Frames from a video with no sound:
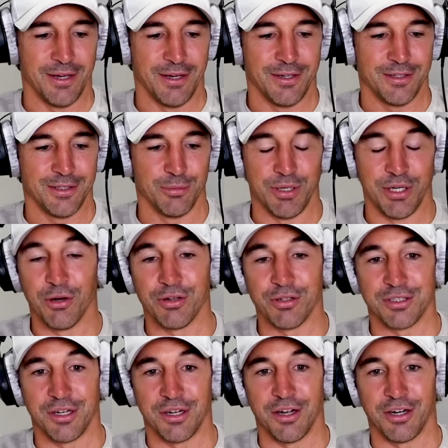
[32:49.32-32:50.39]
to be
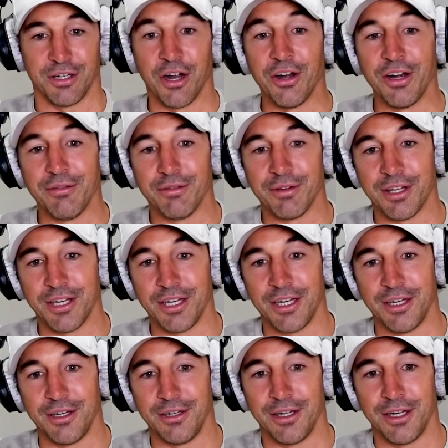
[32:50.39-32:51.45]
honest, I don't even think
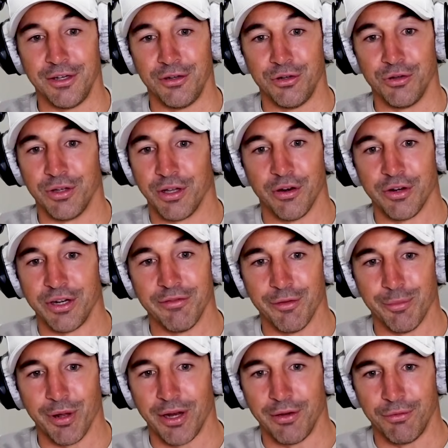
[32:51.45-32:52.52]
he knew that I'd never
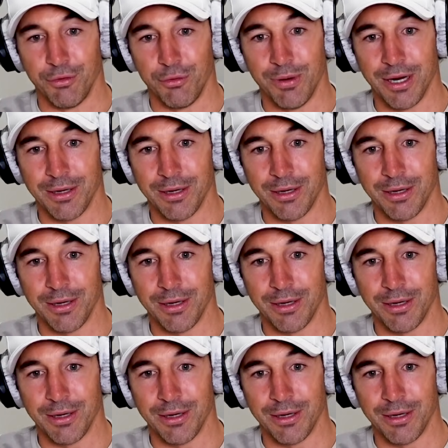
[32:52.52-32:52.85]
played fullback